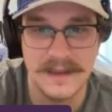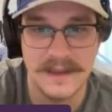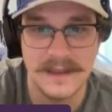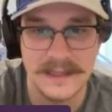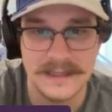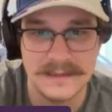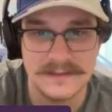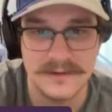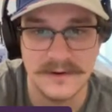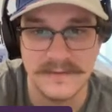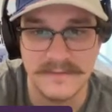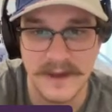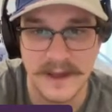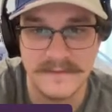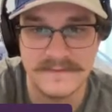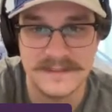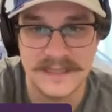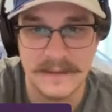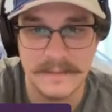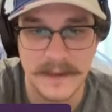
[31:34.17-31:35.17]
that's sort of
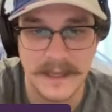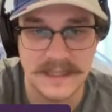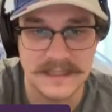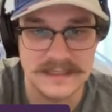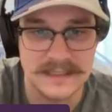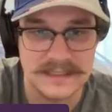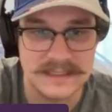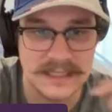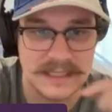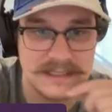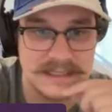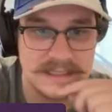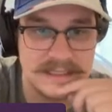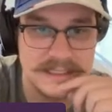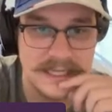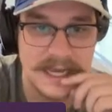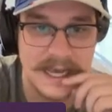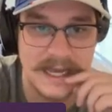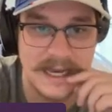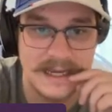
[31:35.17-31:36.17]
offset by the success
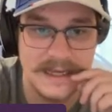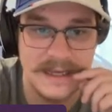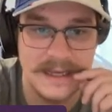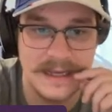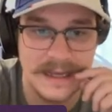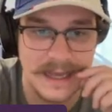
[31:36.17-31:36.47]
he's had.